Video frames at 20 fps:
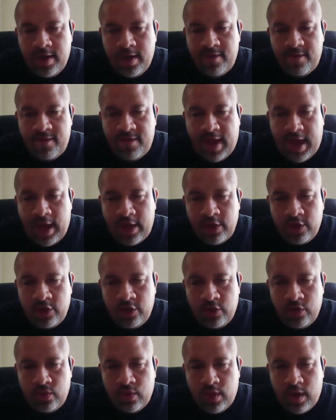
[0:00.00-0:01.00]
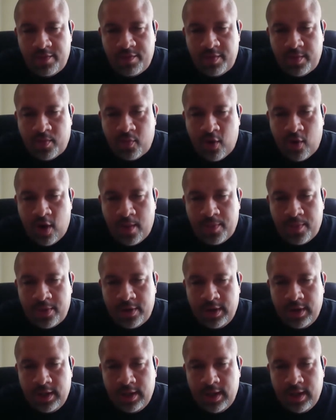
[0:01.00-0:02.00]
value of a
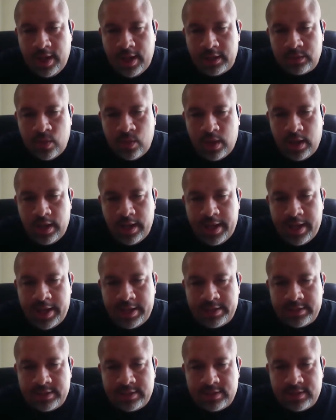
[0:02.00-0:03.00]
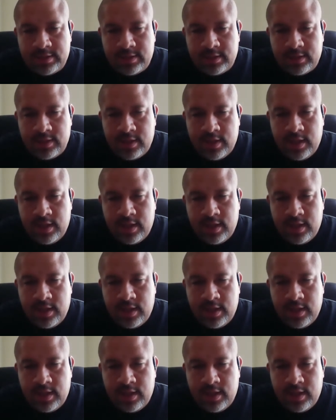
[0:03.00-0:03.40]
property, as well as